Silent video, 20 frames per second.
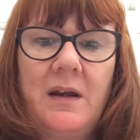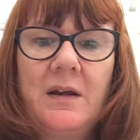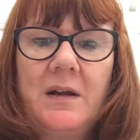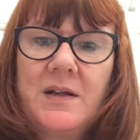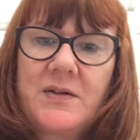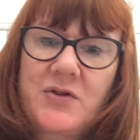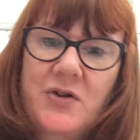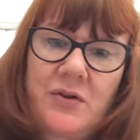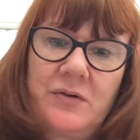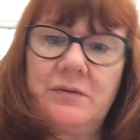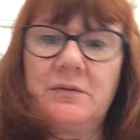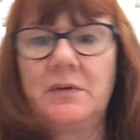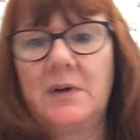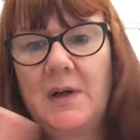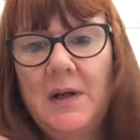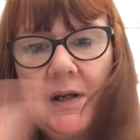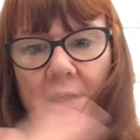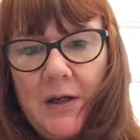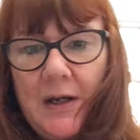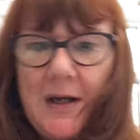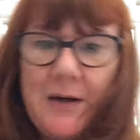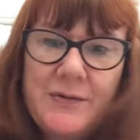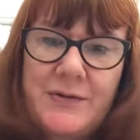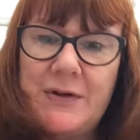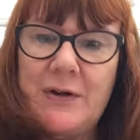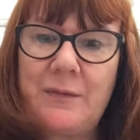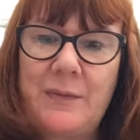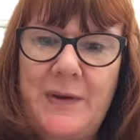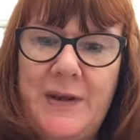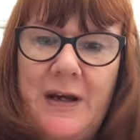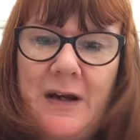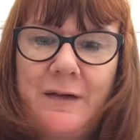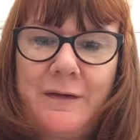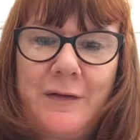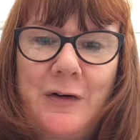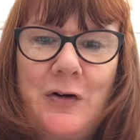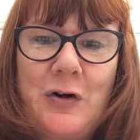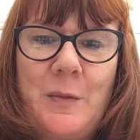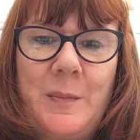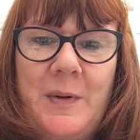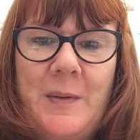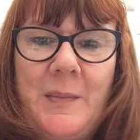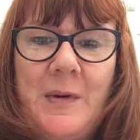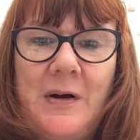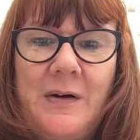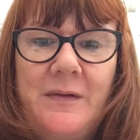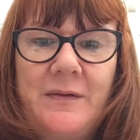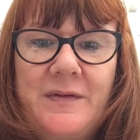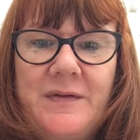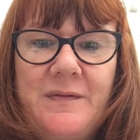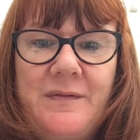Sutton, sort of within a couple of miles,